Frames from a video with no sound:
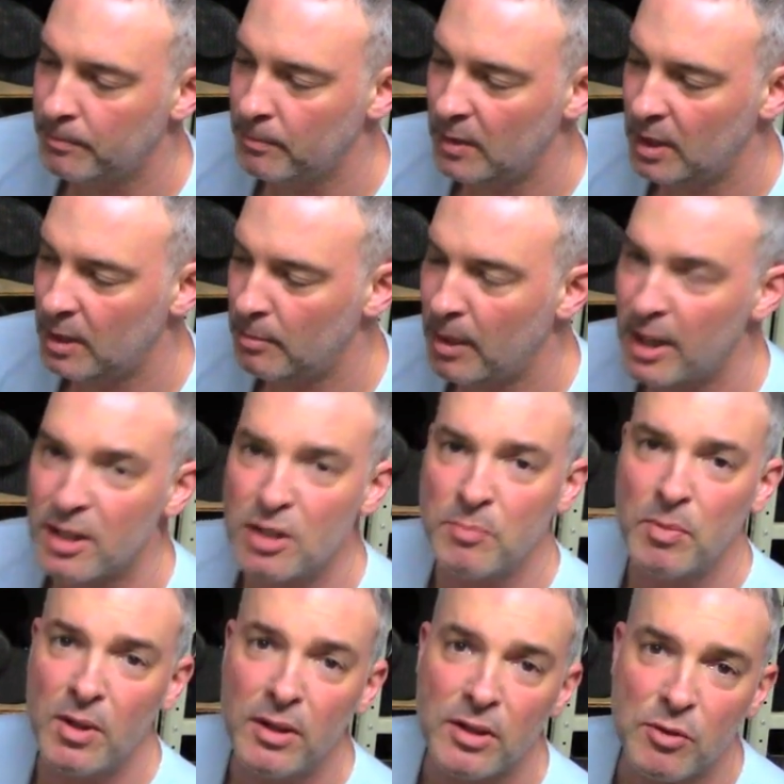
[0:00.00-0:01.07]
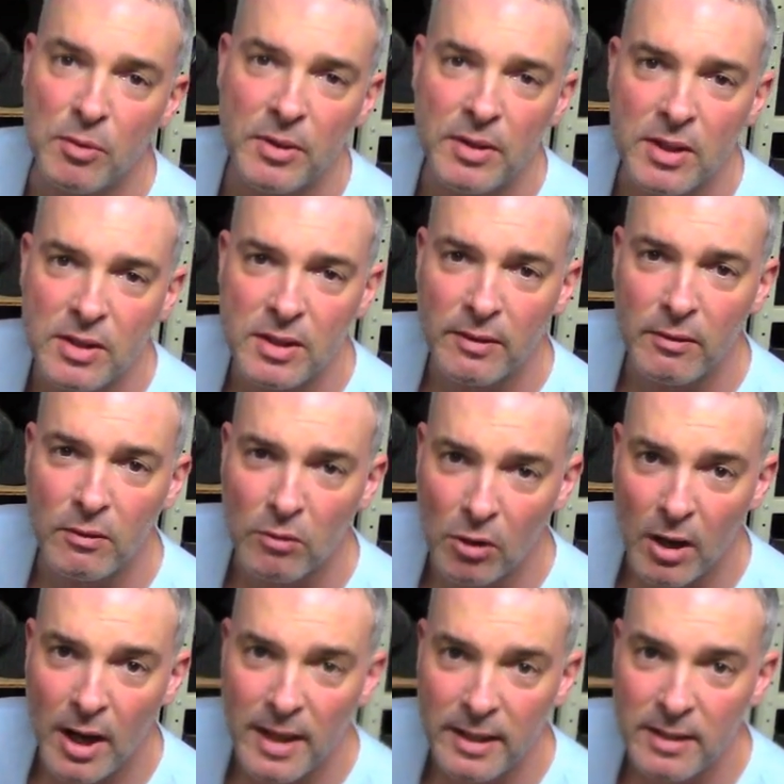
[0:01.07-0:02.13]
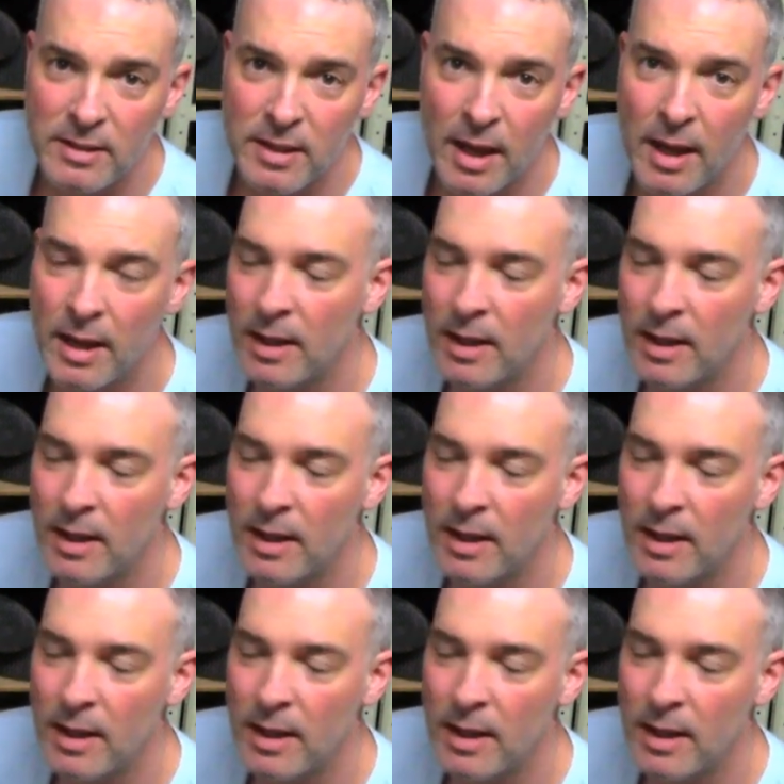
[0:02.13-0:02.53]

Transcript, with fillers: uh, my experience with these different varieties,